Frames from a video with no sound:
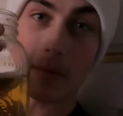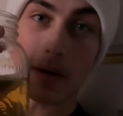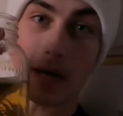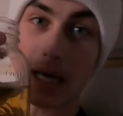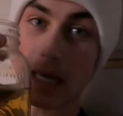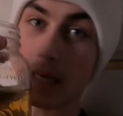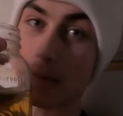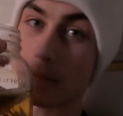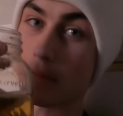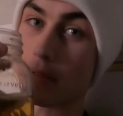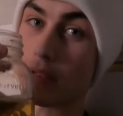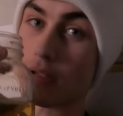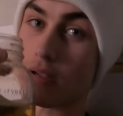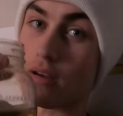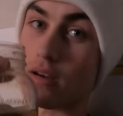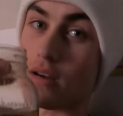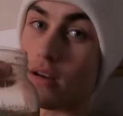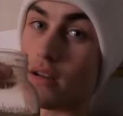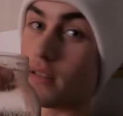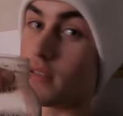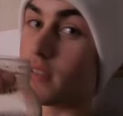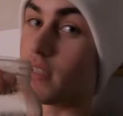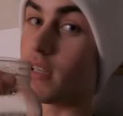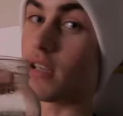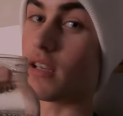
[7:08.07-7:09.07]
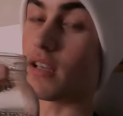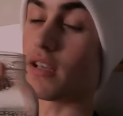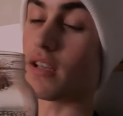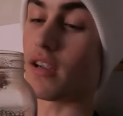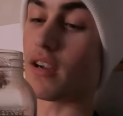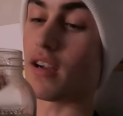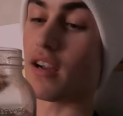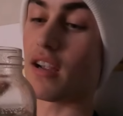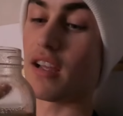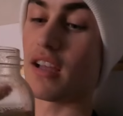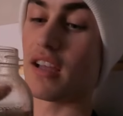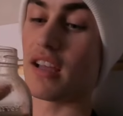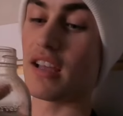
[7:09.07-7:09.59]
piping hot tea
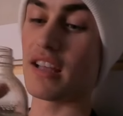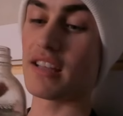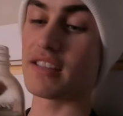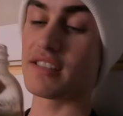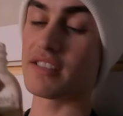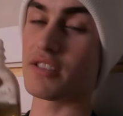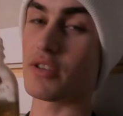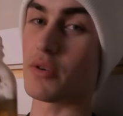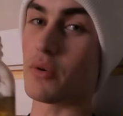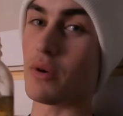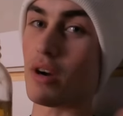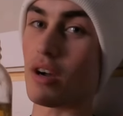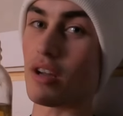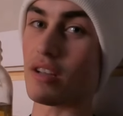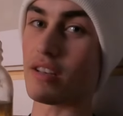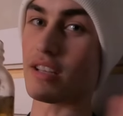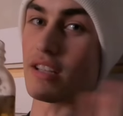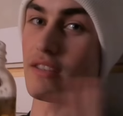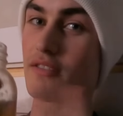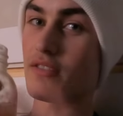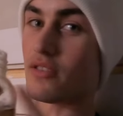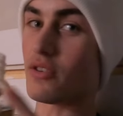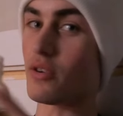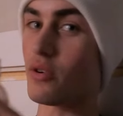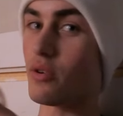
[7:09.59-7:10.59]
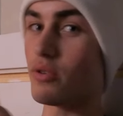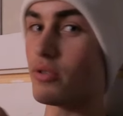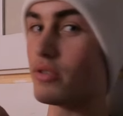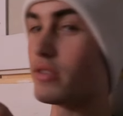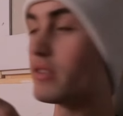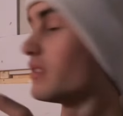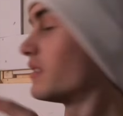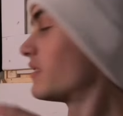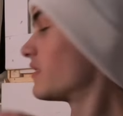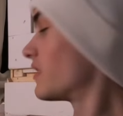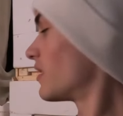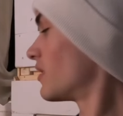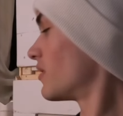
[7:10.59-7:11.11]
here. It's too hot to even
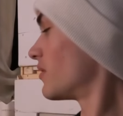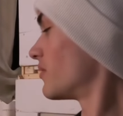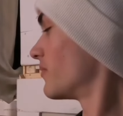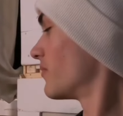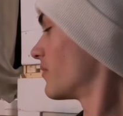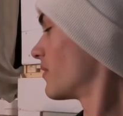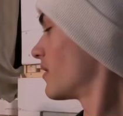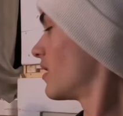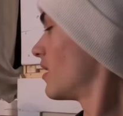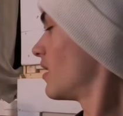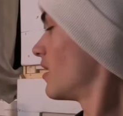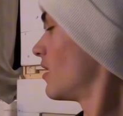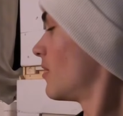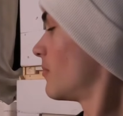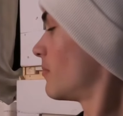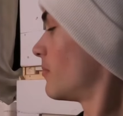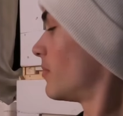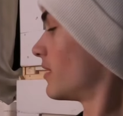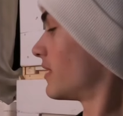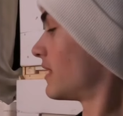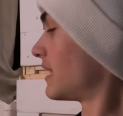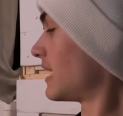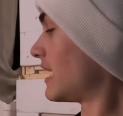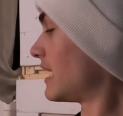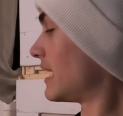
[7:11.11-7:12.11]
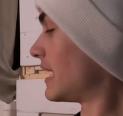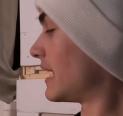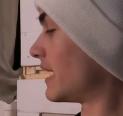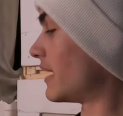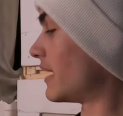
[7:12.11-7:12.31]
hold, so put that